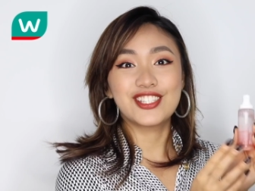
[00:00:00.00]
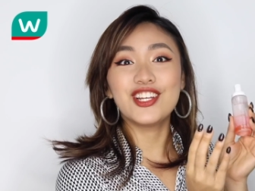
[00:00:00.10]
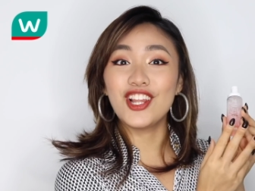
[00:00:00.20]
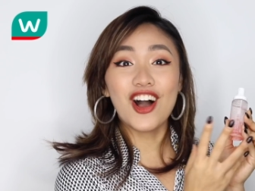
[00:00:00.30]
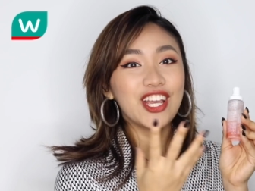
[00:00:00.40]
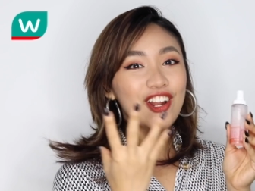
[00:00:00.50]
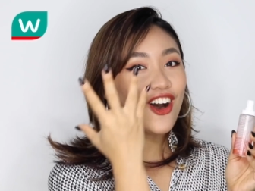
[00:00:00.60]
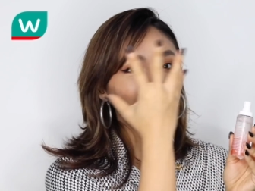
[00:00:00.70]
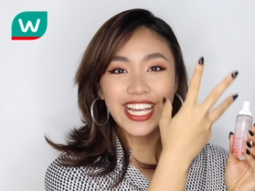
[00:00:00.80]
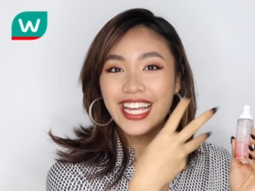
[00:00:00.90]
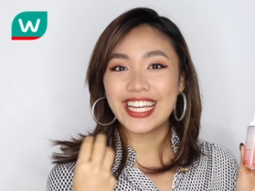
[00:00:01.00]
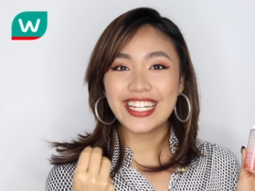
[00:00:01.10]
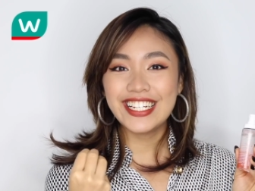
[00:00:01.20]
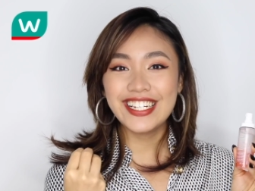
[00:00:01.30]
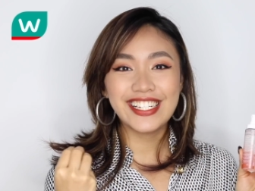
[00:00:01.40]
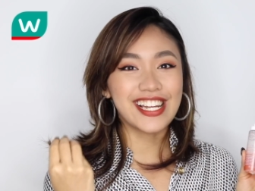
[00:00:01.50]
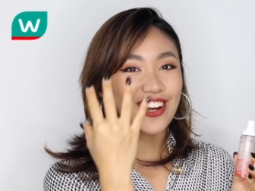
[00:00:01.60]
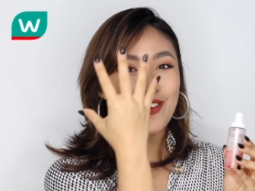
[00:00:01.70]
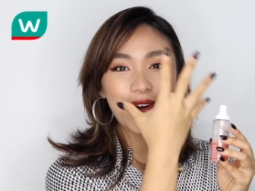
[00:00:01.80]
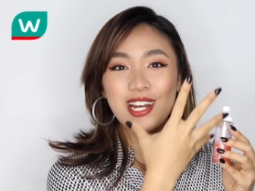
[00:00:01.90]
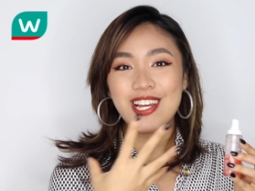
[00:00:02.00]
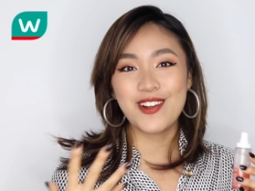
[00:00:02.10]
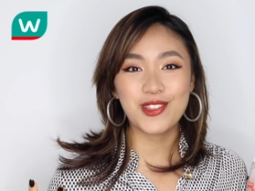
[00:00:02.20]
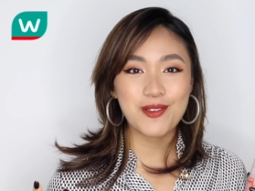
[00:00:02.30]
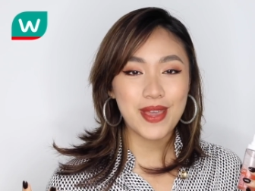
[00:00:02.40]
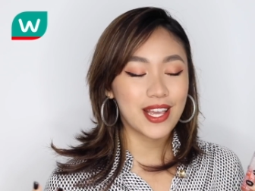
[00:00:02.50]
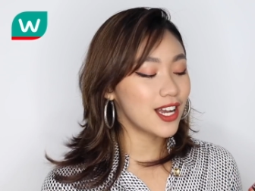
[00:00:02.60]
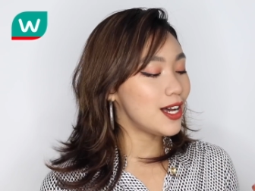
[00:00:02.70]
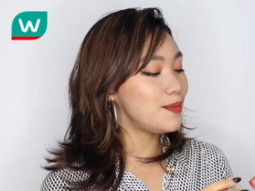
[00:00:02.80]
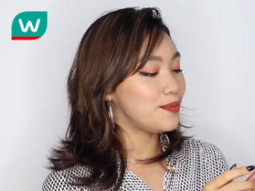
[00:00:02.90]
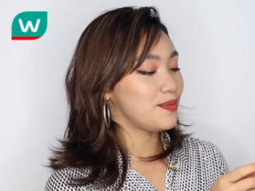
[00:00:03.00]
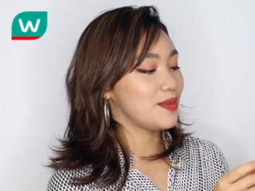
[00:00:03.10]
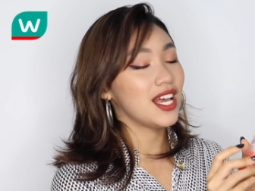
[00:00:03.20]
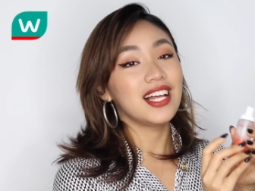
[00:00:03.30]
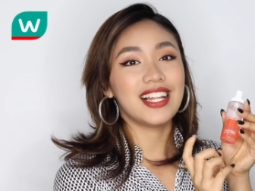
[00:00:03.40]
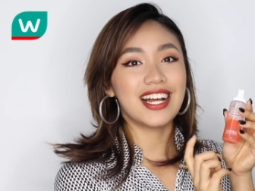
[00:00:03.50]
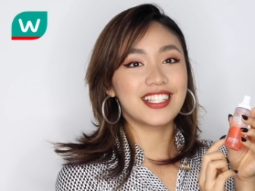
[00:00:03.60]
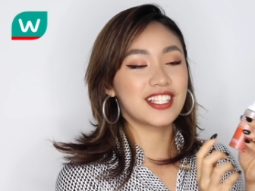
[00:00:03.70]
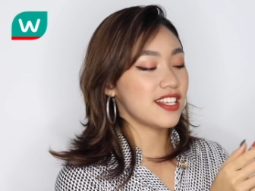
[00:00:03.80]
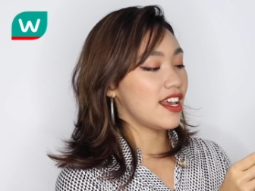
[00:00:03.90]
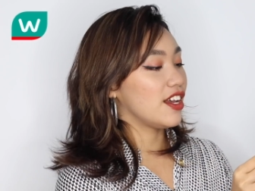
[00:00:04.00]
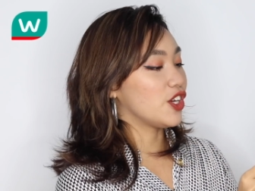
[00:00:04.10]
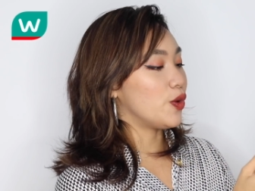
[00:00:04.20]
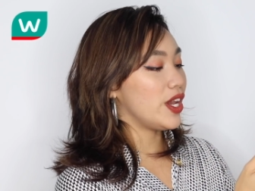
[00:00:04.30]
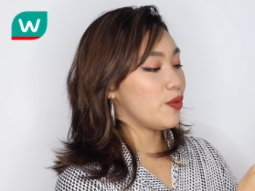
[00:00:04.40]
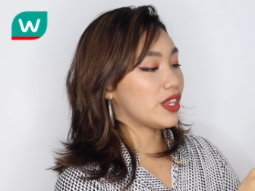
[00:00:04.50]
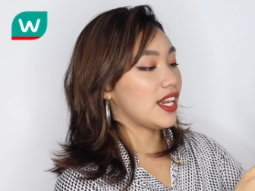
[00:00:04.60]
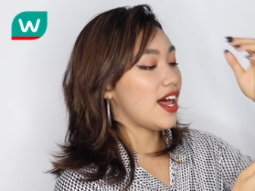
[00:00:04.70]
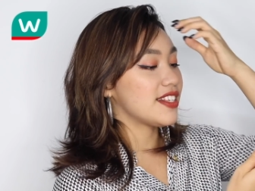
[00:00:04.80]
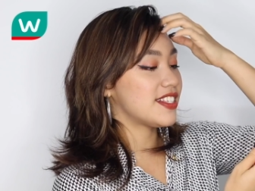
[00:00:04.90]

to lock it all in, now that we're done with the makeup, let's go in with the last